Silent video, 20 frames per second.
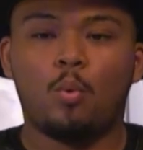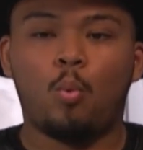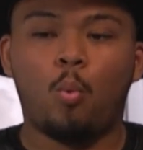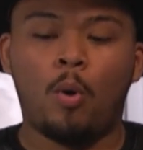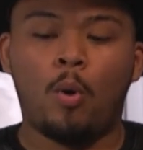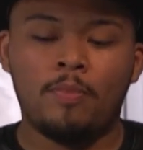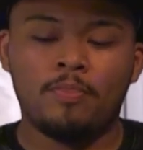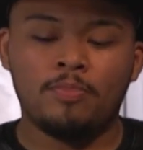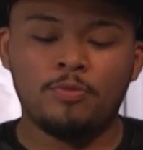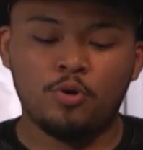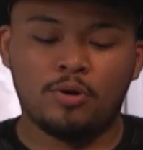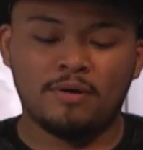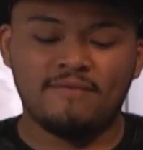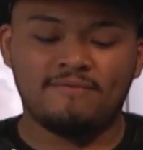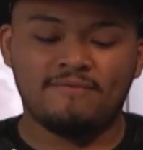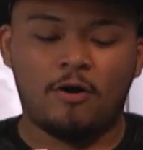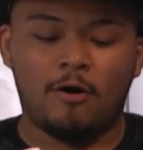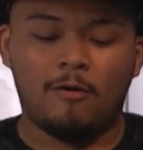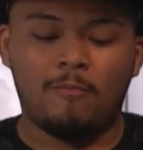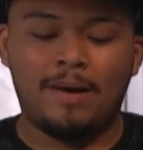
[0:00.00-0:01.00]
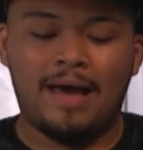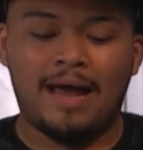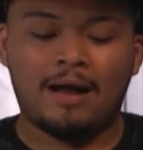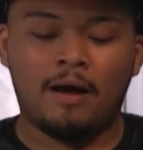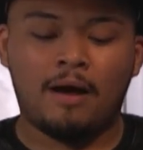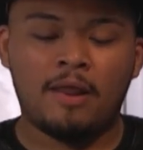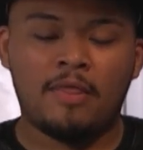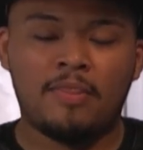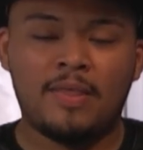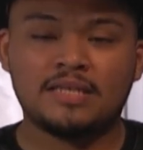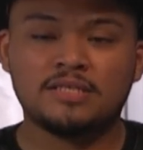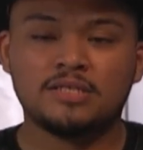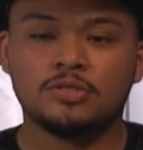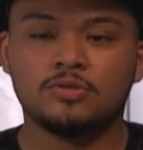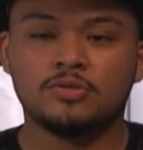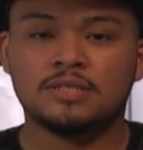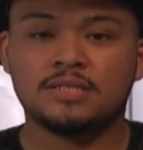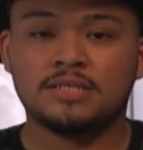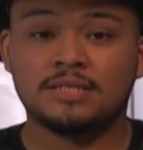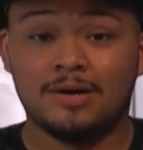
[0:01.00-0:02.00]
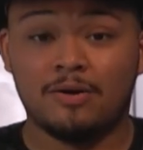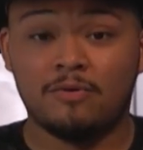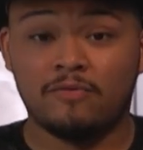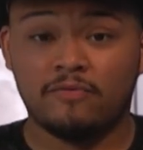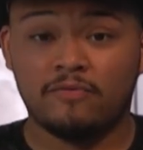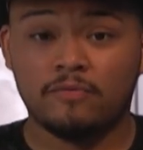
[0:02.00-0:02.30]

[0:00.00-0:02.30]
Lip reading: one you can fall back on, and that's yourself.